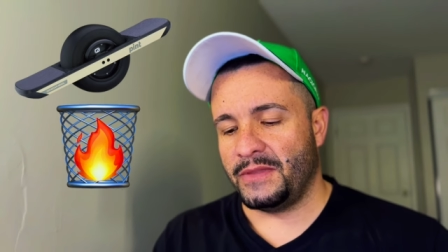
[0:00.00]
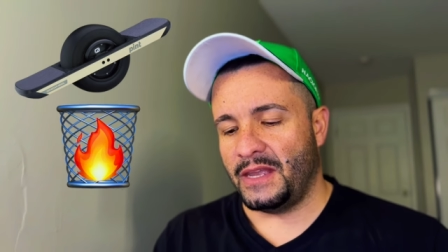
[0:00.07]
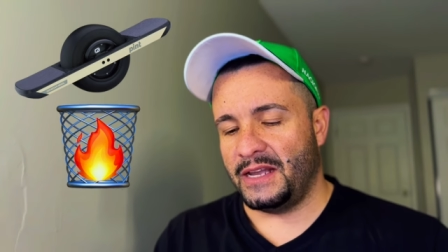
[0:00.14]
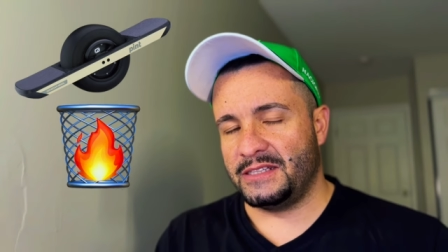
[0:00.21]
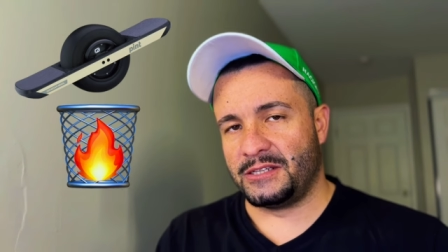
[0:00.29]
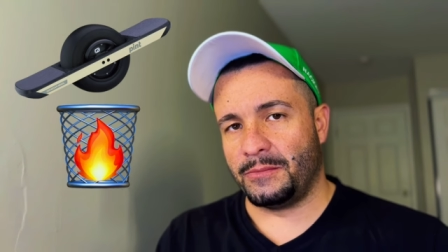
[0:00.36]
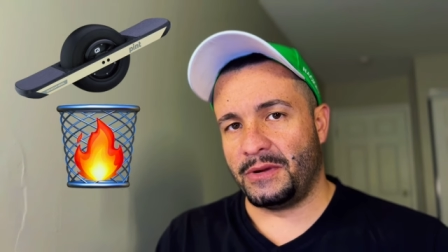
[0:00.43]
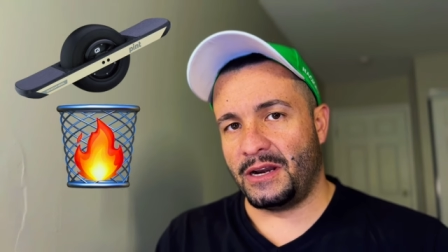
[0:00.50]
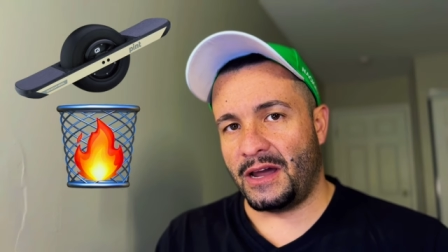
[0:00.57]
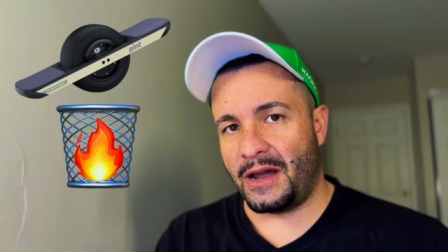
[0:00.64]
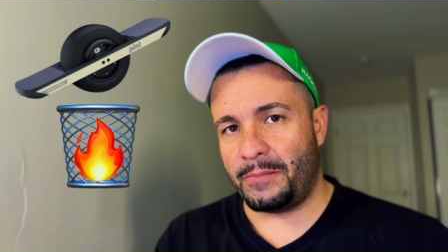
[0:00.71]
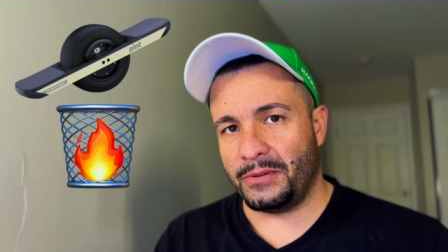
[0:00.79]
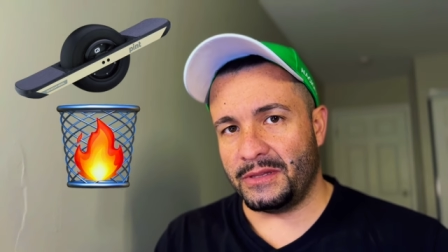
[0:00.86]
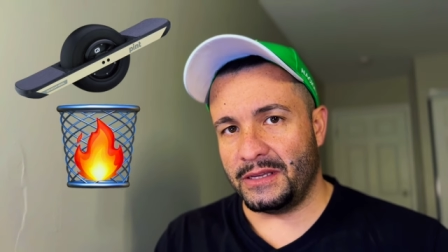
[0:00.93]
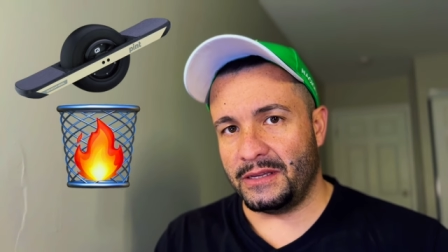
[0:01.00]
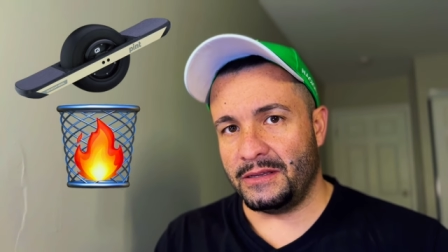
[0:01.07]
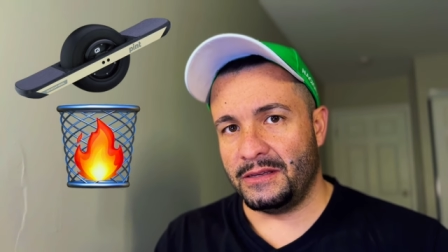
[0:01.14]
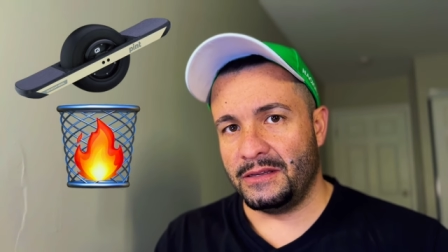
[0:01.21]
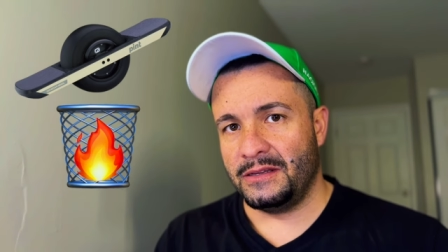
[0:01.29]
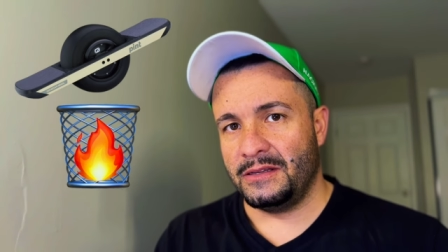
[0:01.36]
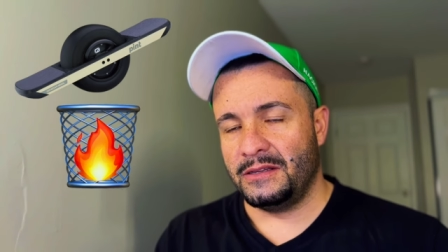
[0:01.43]
It's a monopoly.
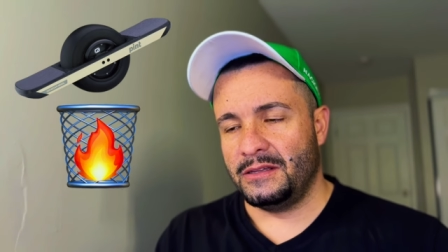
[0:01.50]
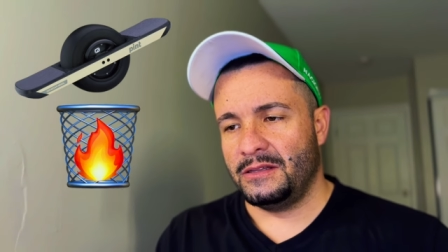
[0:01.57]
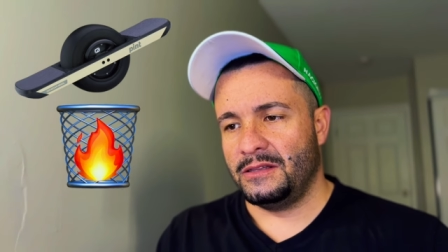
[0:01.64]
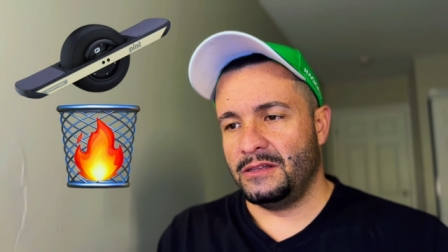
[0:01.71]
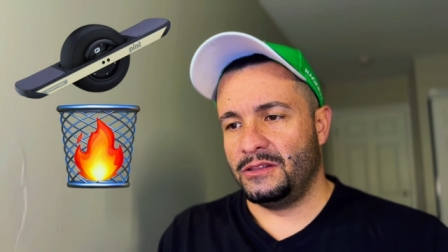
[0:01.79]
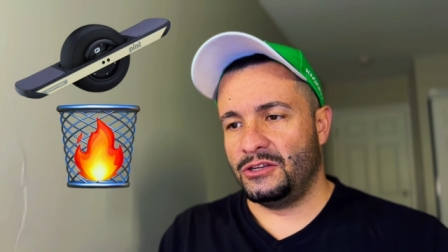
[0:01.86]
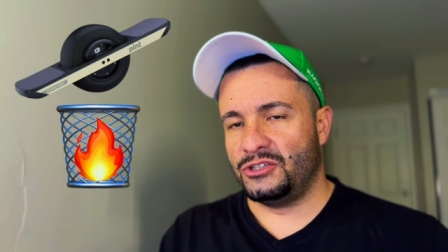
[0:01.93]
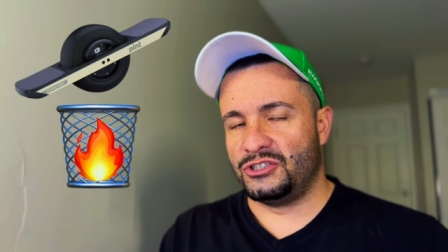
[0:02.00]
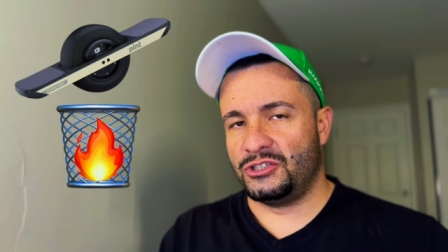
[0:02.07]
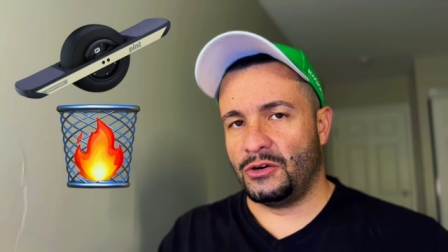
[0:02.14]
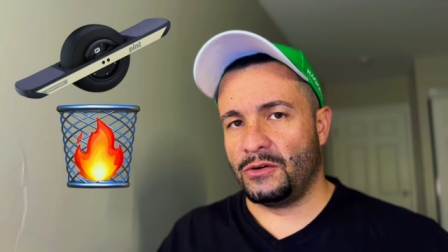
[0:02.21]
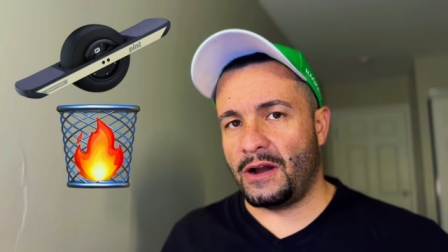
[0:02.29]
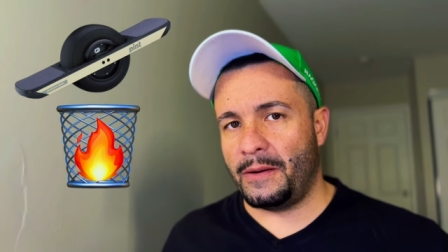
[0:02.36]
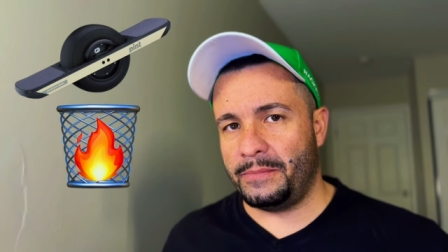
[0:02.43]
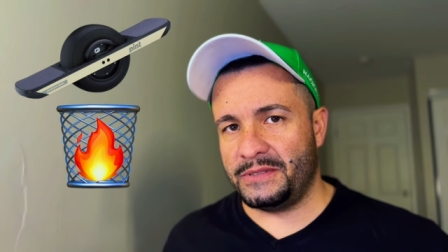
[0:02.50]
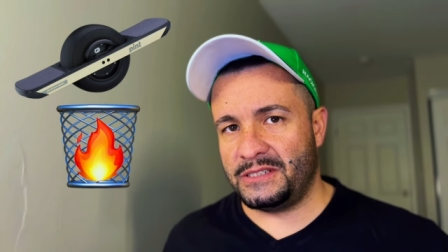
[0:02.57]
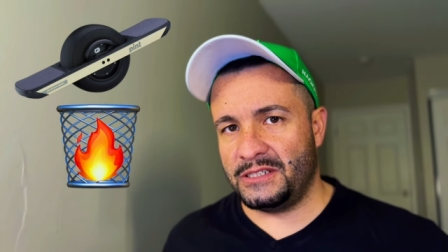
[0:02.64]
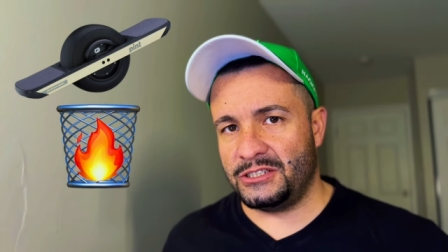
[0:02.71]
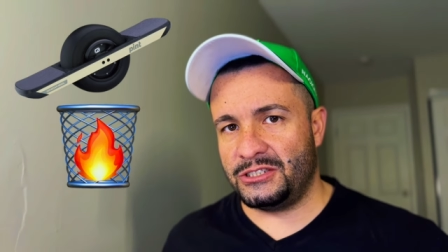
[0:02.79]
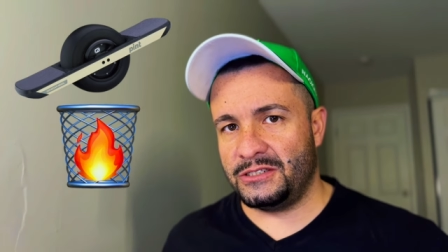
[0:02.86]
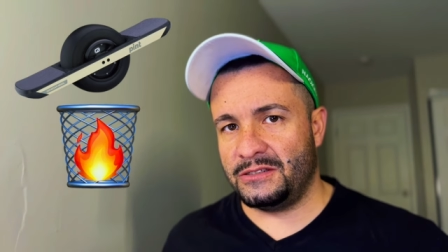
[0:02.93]
There's no
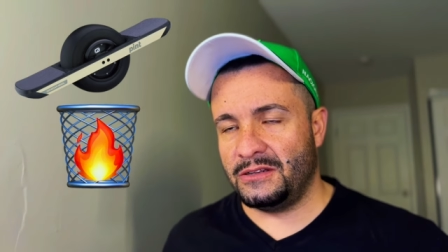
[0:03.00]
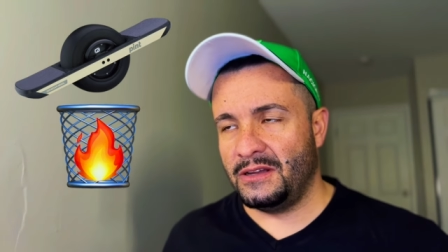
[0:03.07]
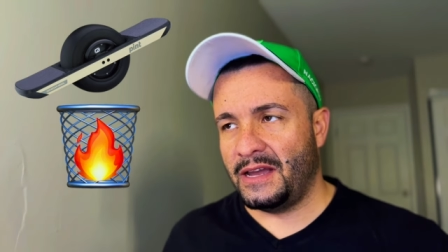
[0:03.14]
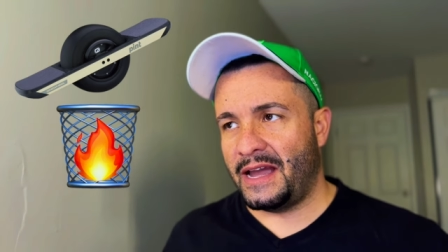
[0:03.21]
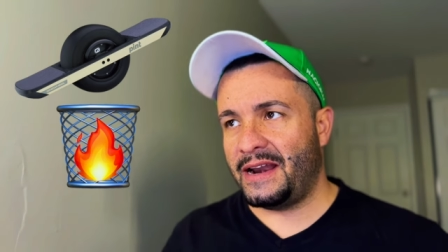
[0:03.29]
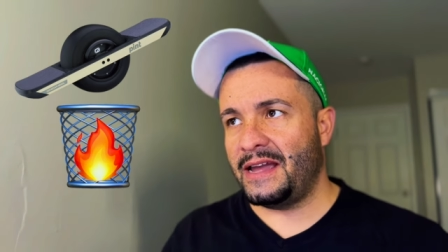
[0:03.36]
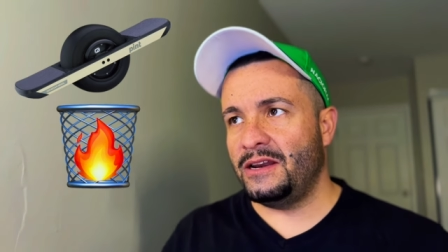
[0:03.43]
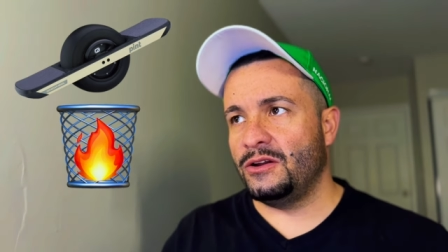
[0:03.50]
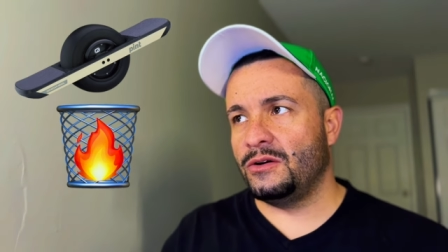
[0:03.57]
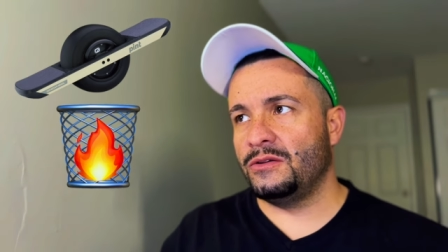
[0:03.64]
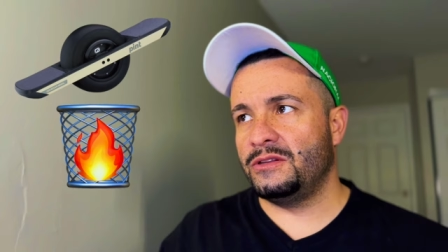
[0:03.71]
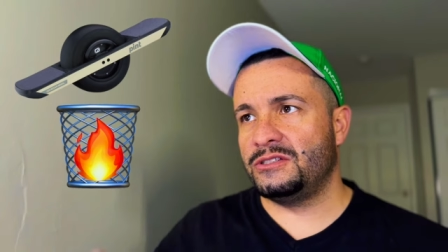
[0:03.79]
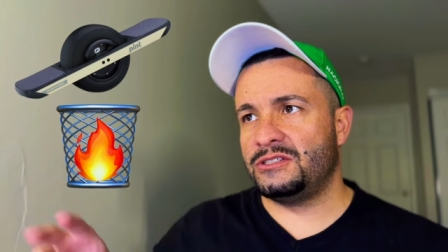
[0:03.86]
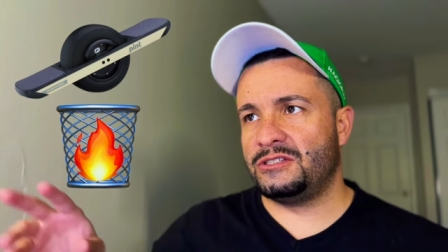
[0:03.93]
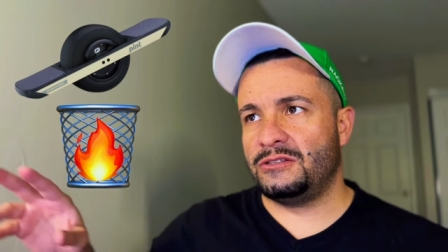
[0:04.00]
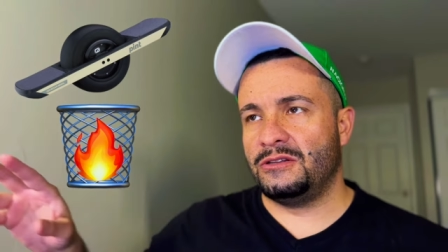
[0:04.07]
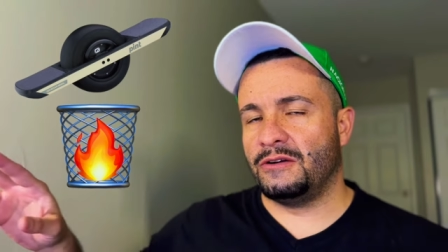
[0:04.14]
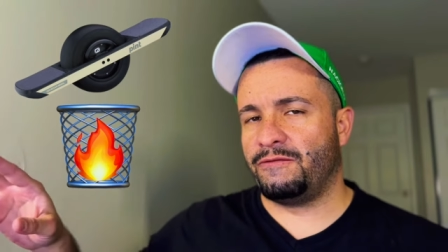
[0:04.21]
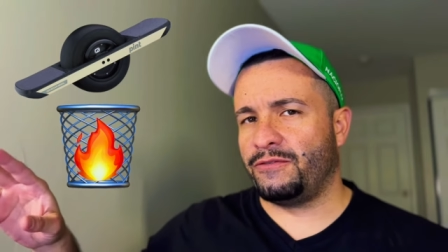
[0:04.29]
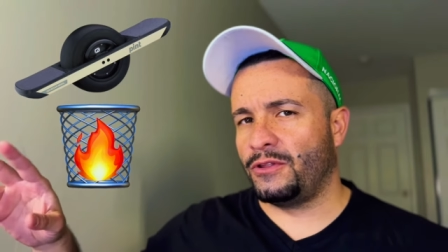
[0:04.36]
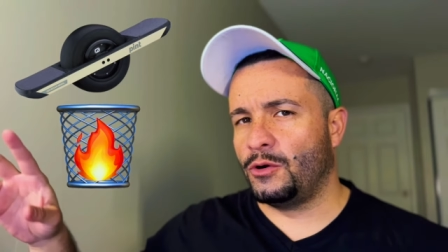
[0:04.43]
competition. And I know there's the
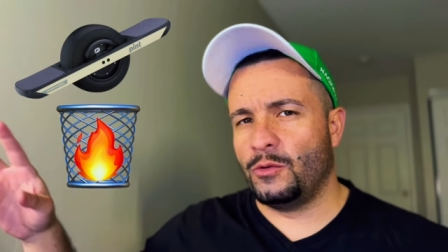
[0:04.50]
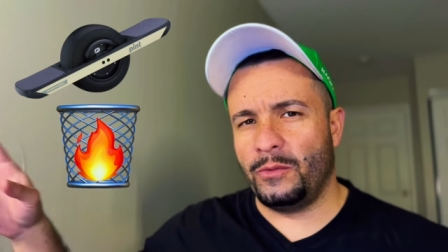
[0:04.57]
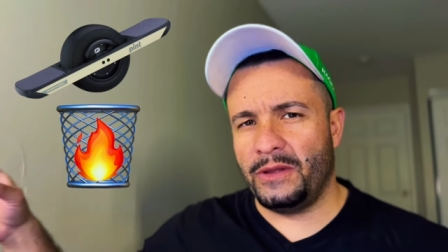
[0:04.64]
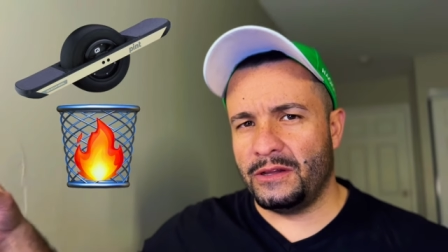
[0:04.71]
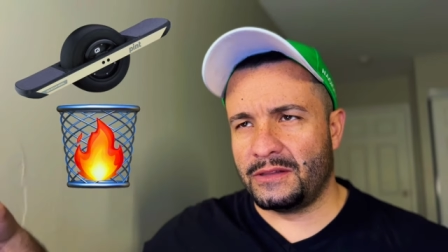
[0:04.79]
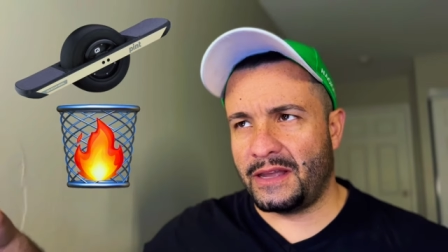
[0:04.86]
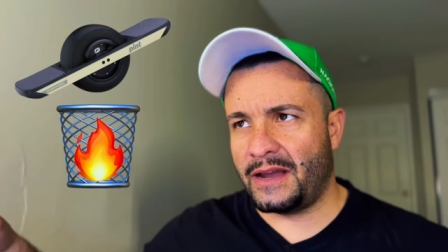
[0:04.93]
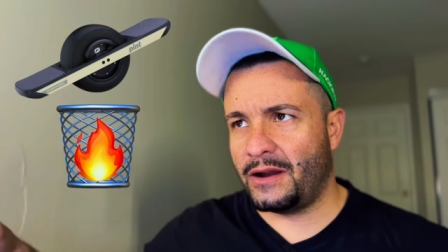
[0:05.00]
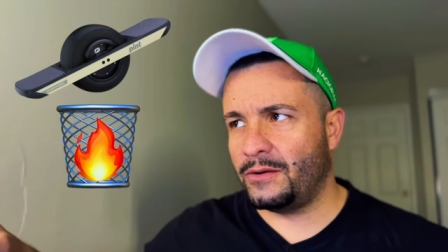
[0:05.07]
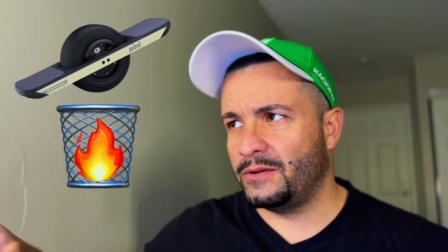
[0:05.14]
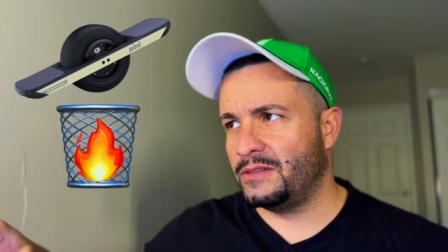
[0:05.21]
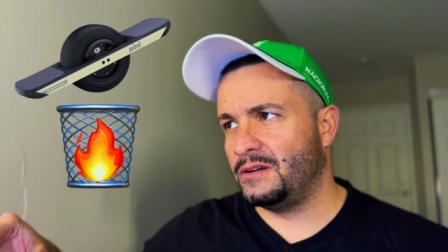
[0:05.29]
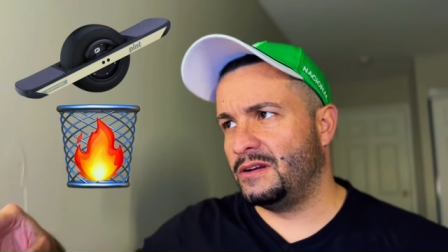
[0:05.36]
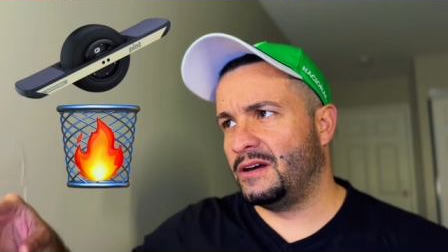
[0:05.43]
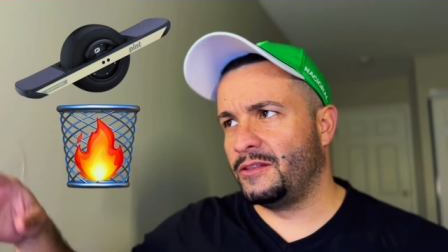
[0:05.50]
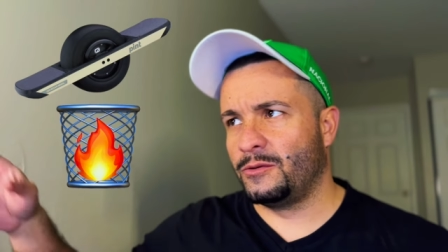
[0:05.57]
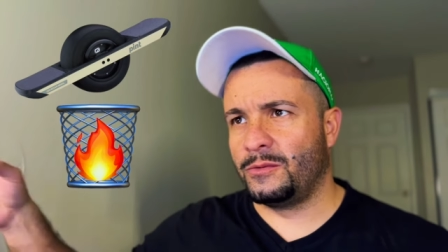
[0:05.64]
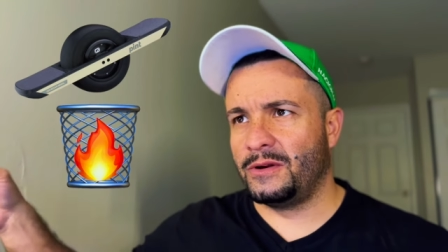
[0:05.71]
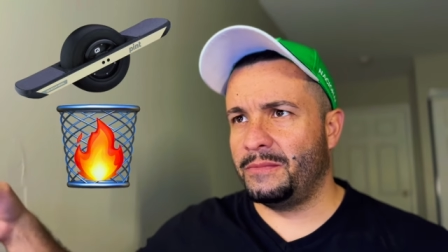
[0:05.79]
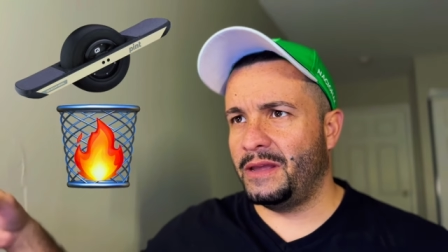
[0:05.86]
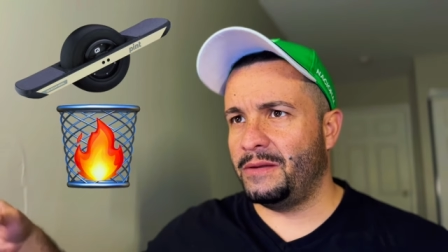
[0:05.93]
float wheel now and another
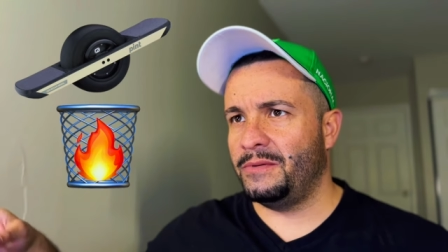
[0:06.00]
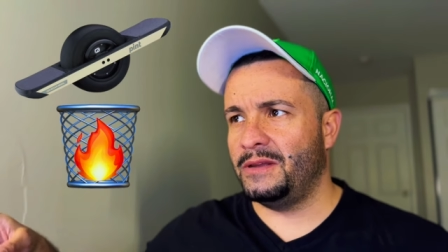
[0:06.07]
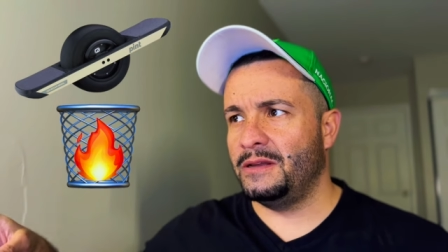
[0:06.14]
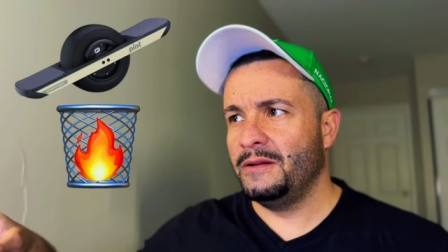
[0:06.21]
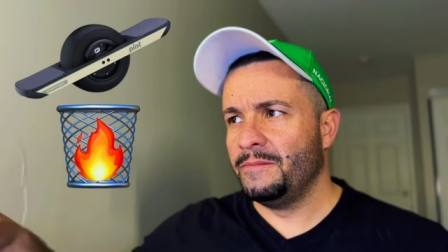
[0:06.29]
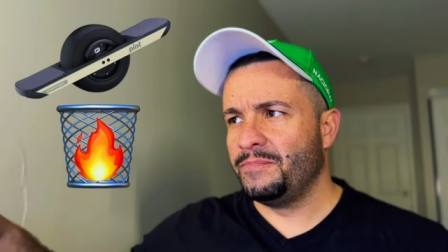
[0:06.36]
one maybe